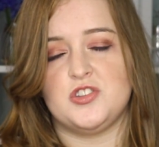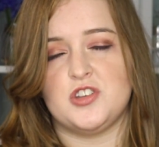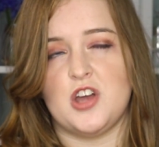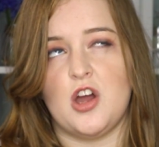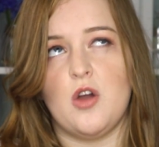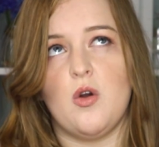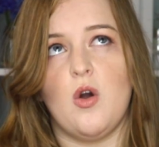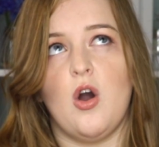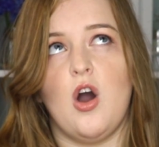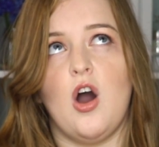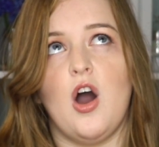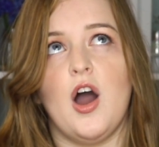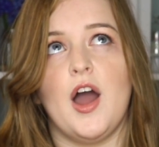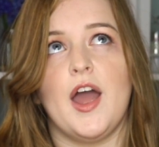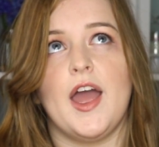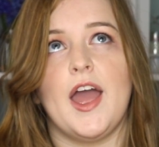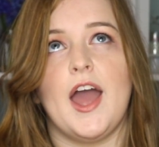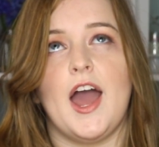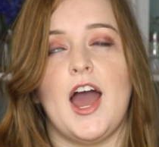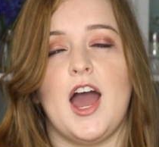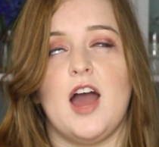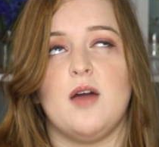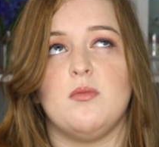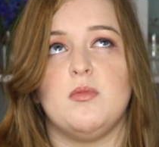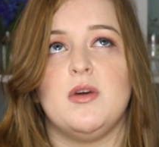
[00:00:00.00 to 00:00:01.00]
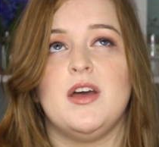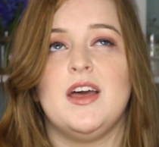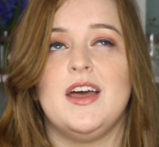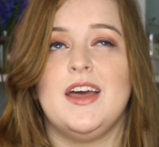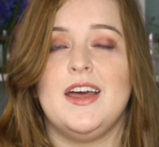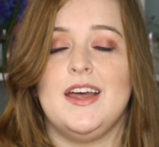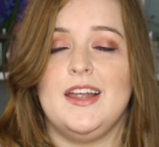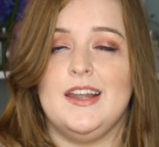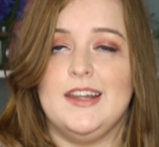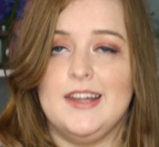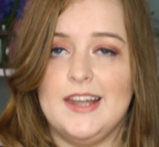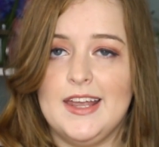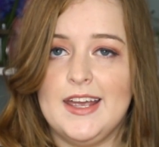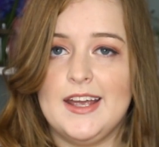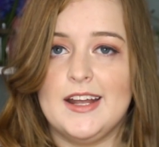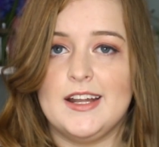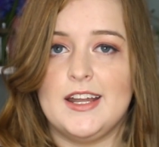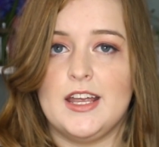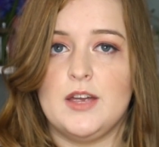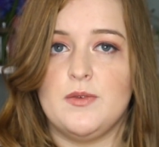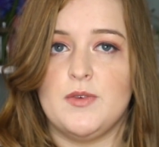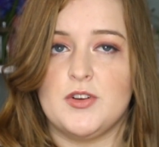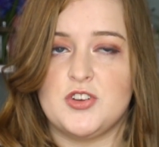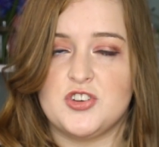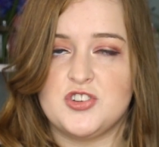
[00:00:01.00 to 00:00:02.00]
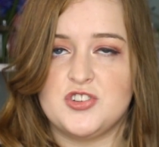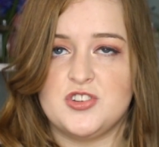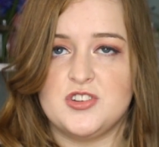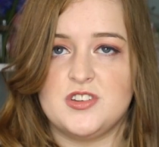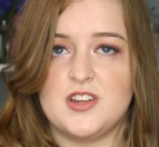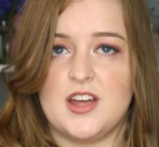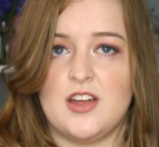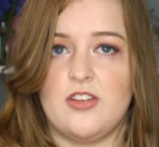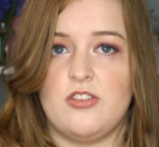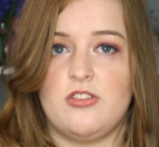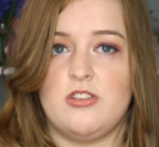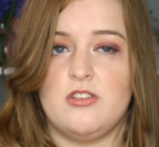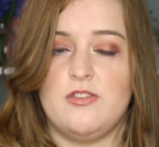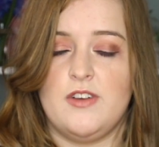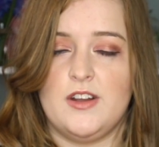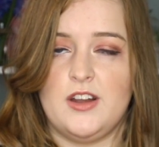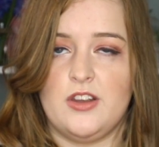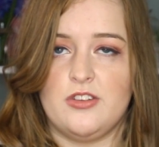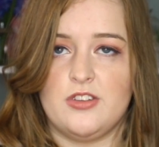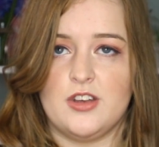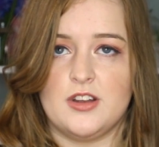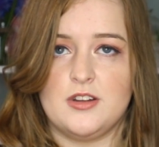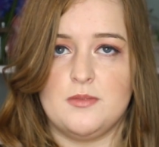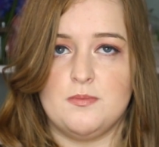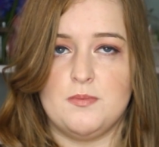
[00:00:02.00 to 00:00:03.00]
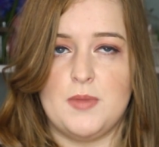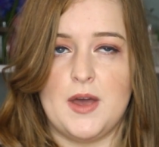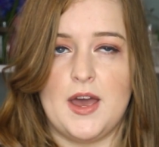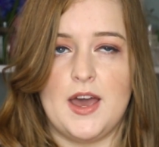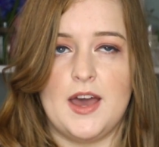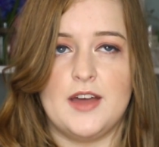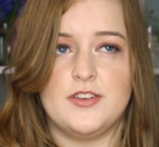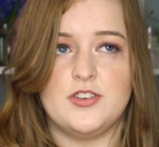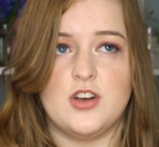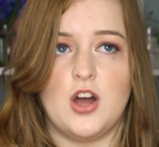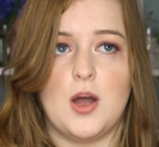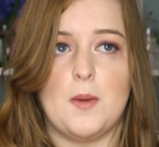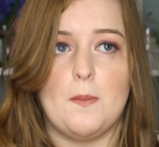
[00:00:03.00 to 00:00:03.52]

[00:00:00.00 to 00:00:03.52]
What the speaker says: So I am legally registered as severely sight impaired.